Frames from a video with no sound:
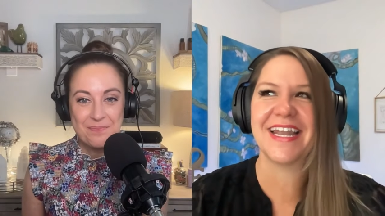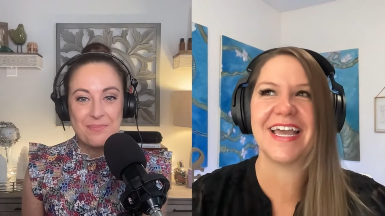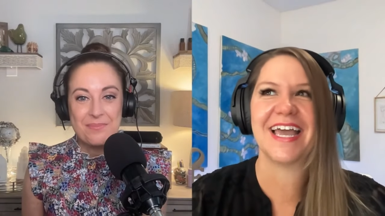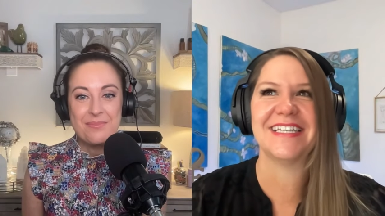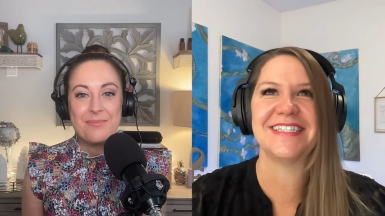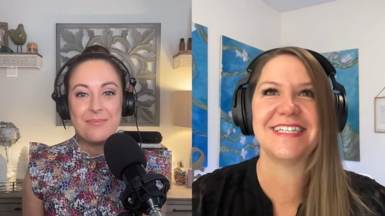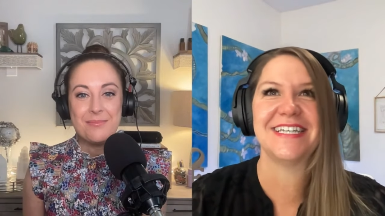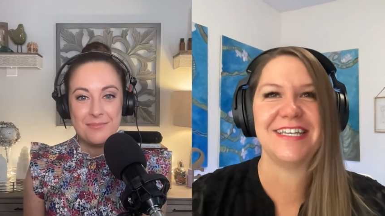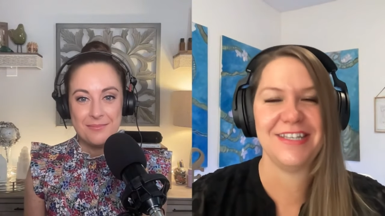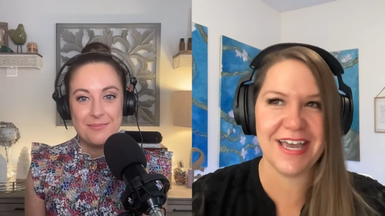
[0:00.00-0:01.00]
Speaker 1: I guess
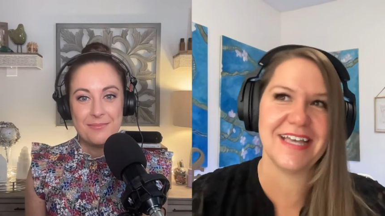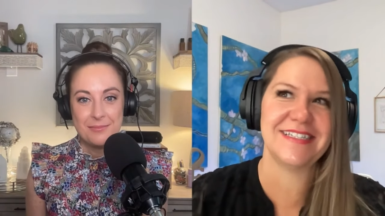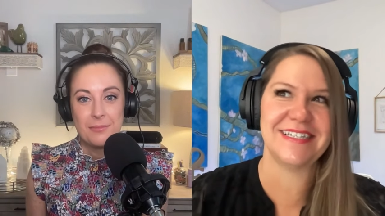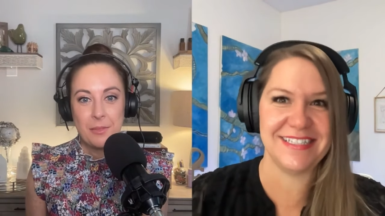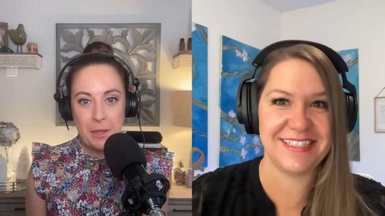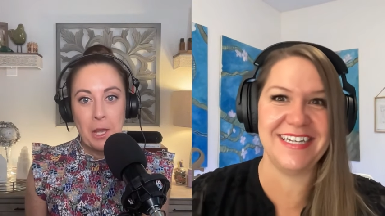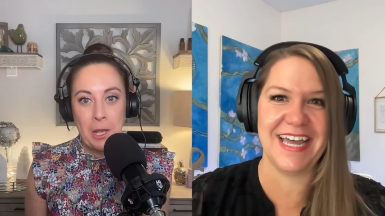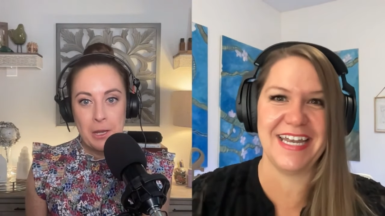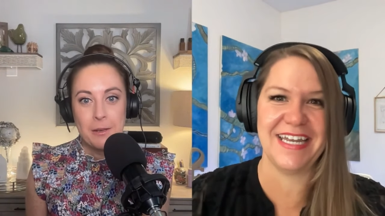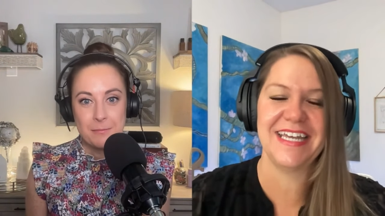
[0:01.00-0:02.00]
Yes, it's
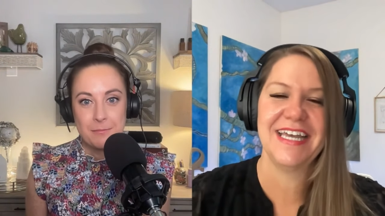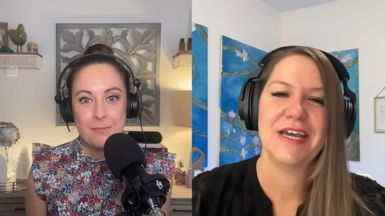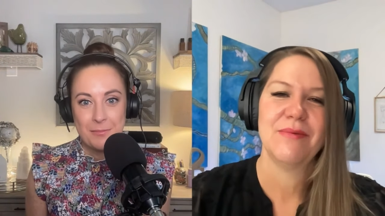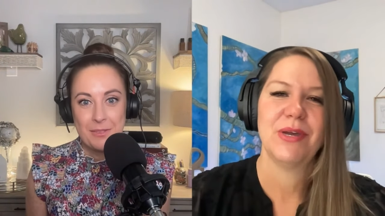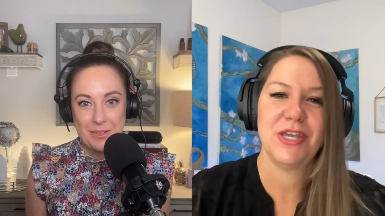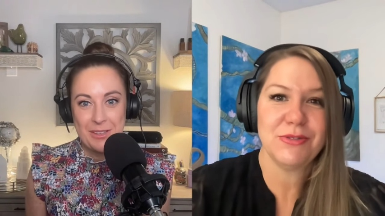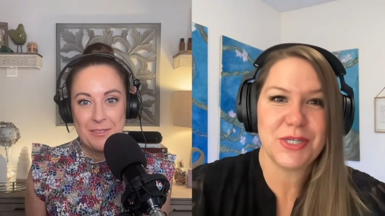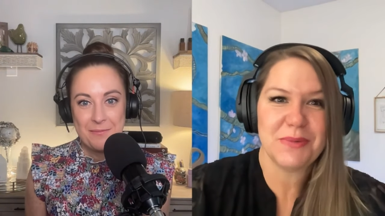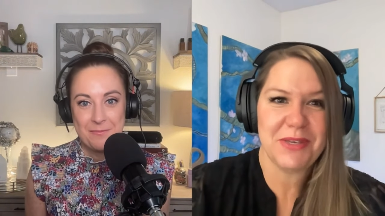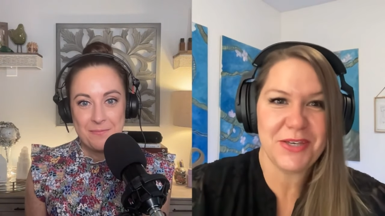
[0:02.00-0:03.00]
dead. But you
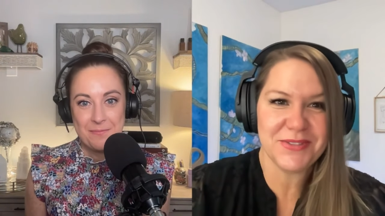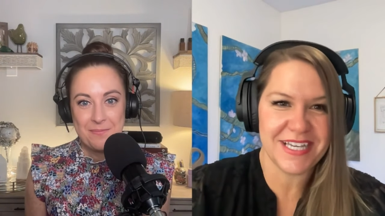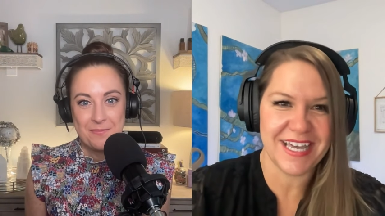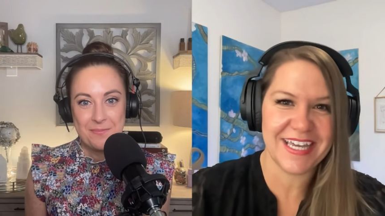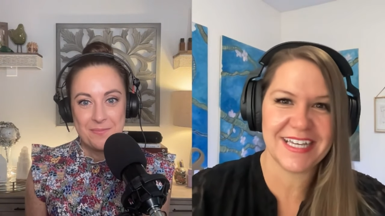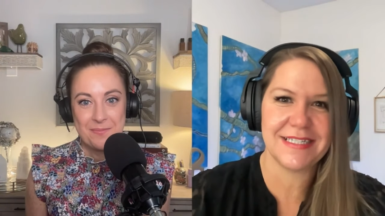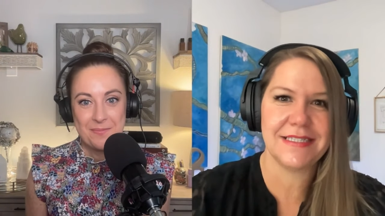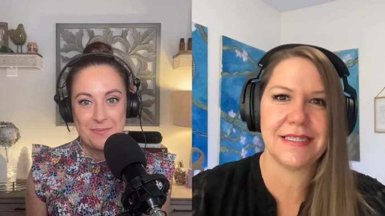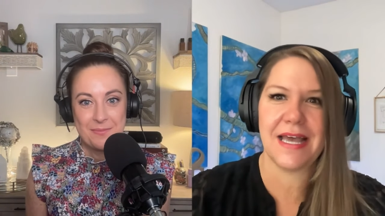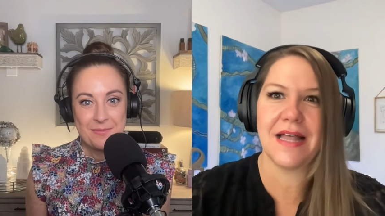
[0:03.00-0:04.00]
should be using it because
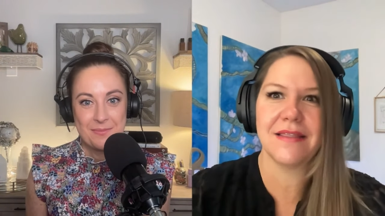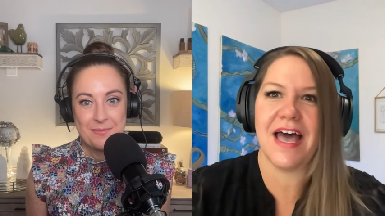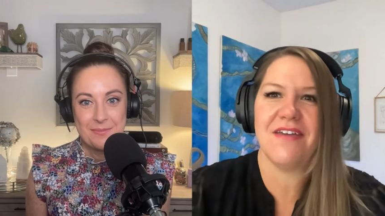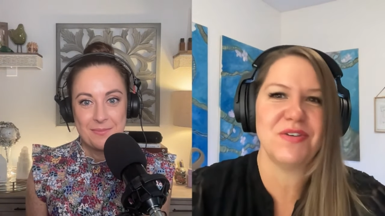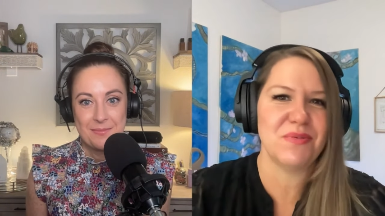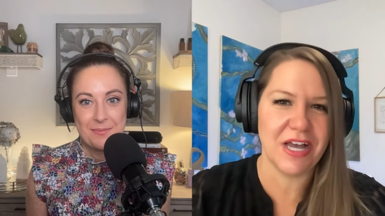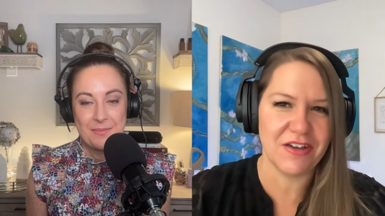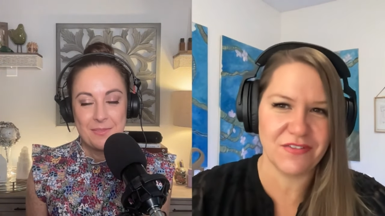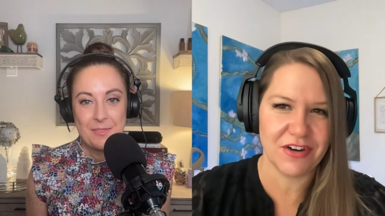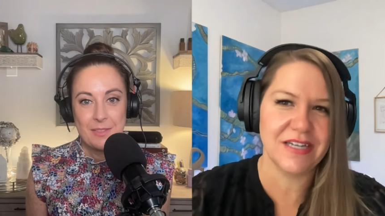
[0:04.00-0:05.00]
it's alive and
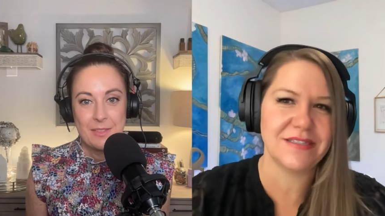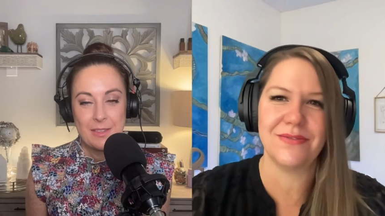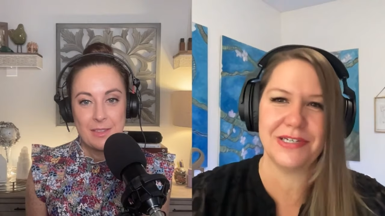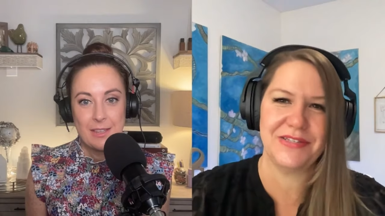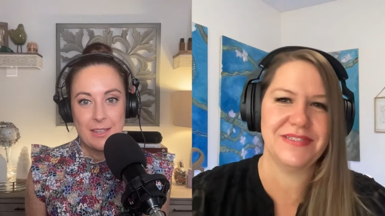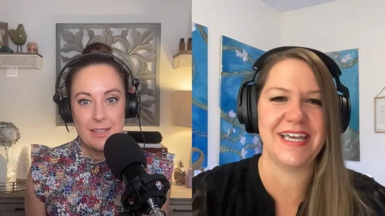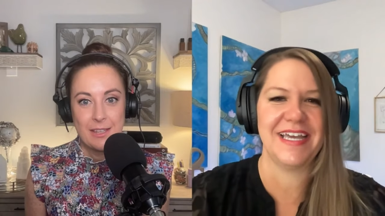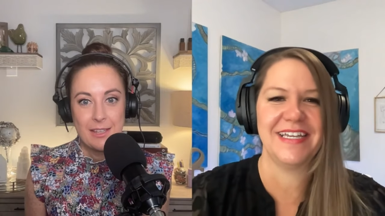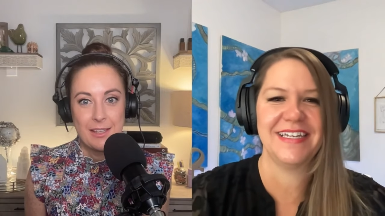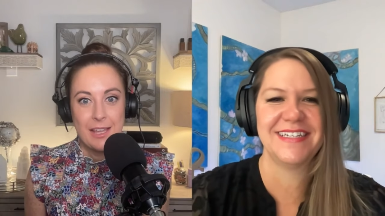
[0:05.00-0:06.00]
well for us who are using
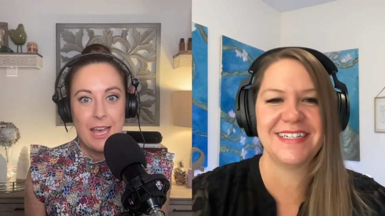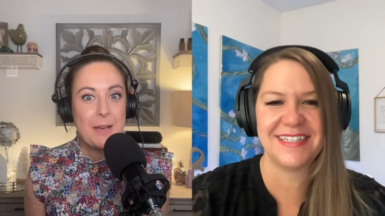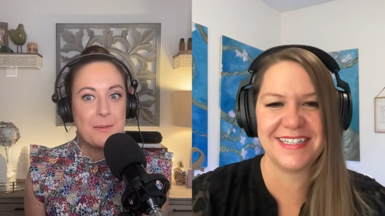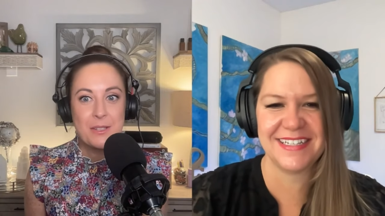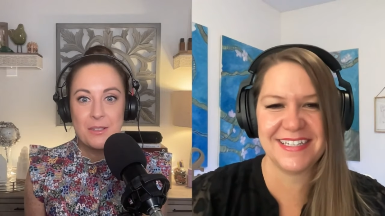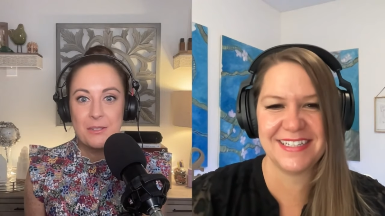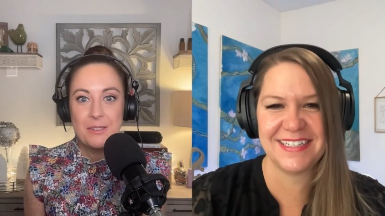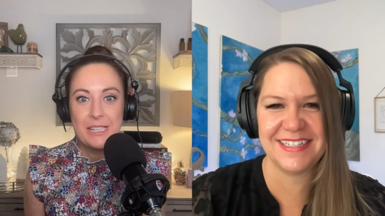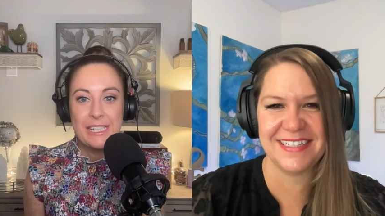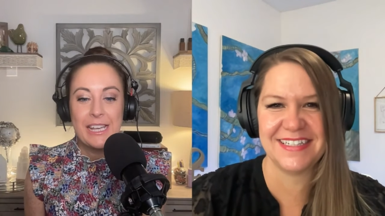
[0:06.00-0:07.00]
it.
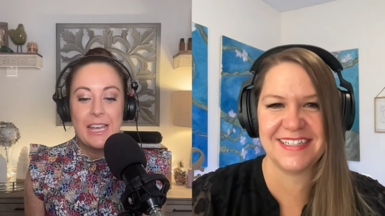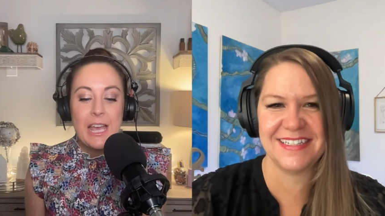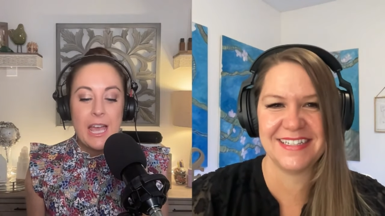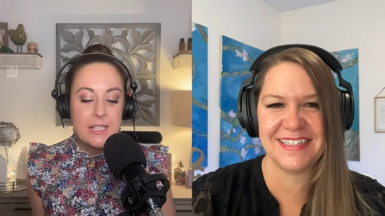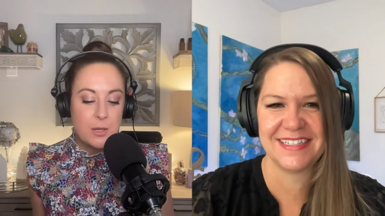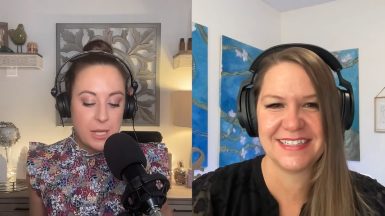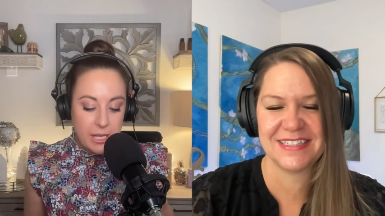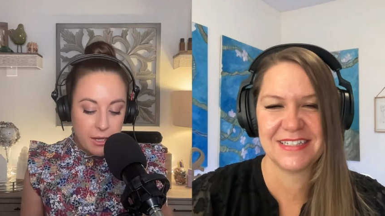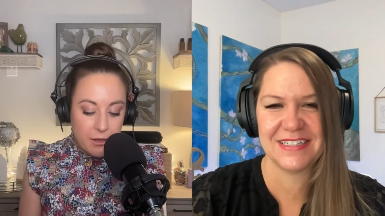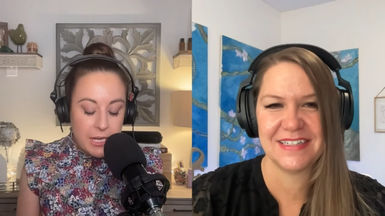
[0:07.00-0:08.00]
Speaker 2: Absolutely. And so
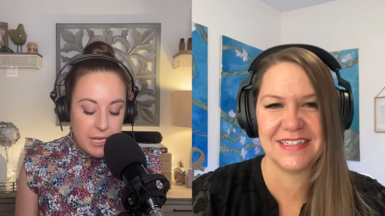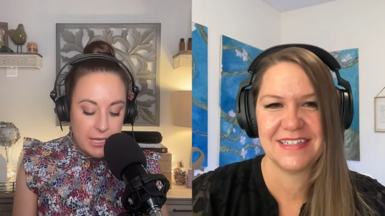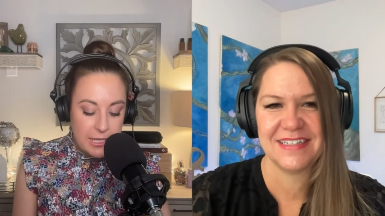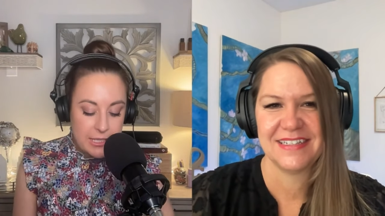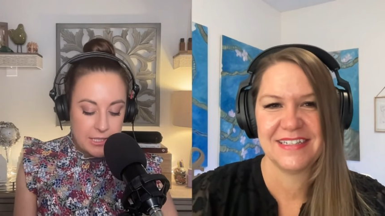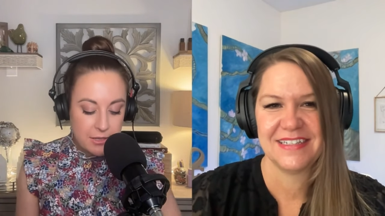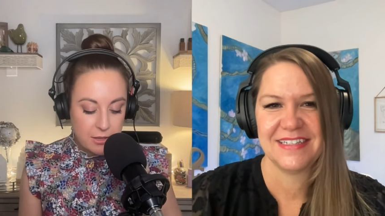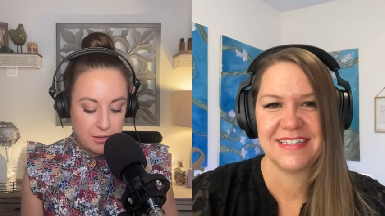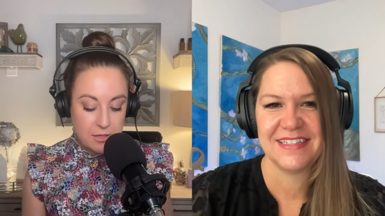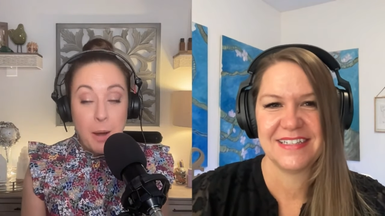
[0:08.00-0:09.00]
here is
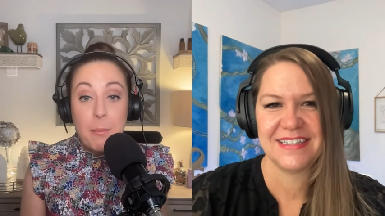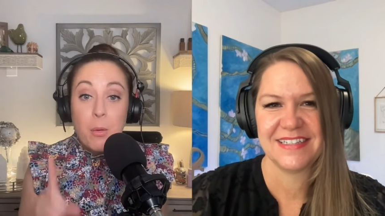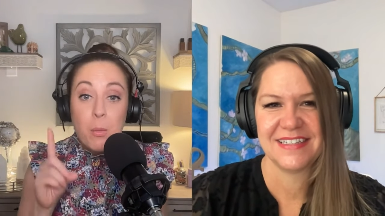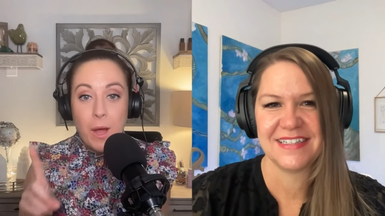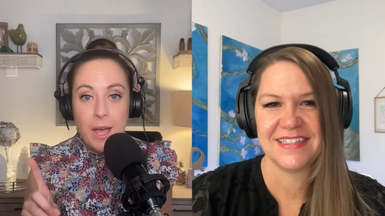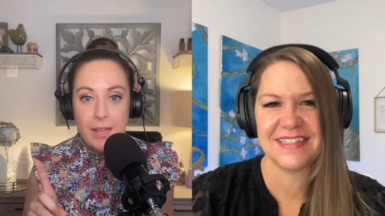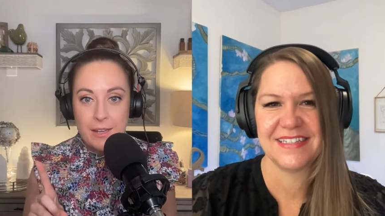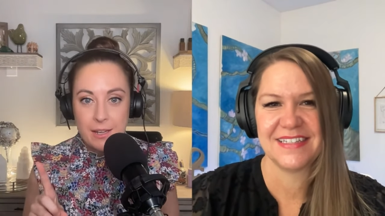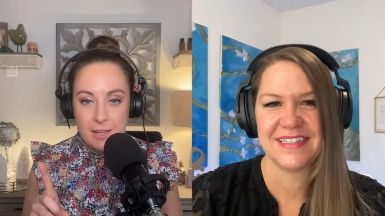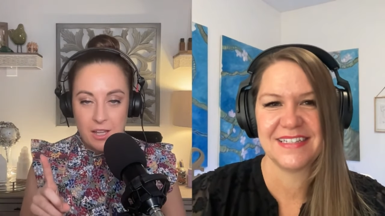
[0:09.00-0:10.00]
number
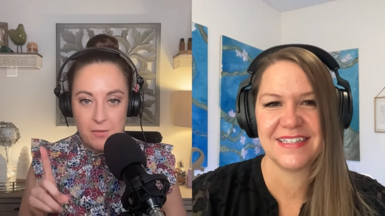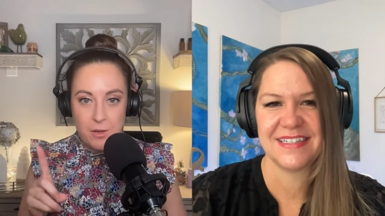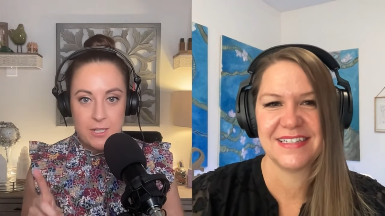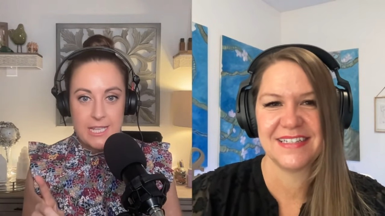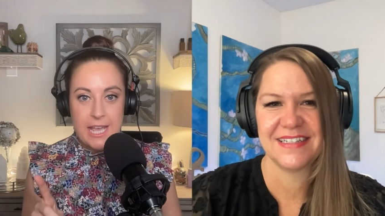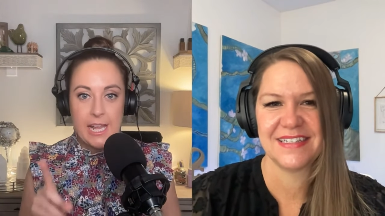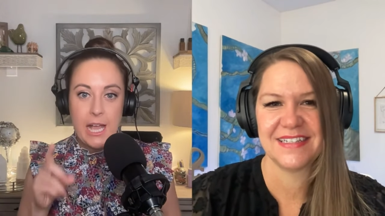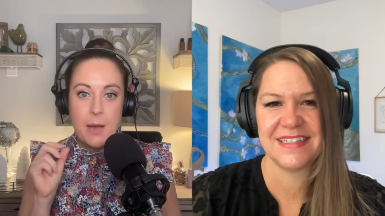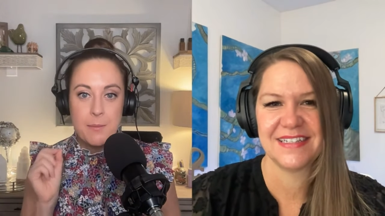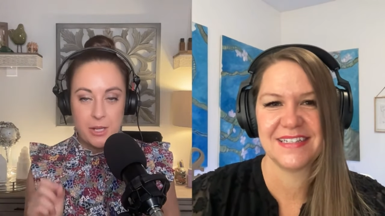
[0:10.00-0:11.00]
one if you're deciding, I'm going to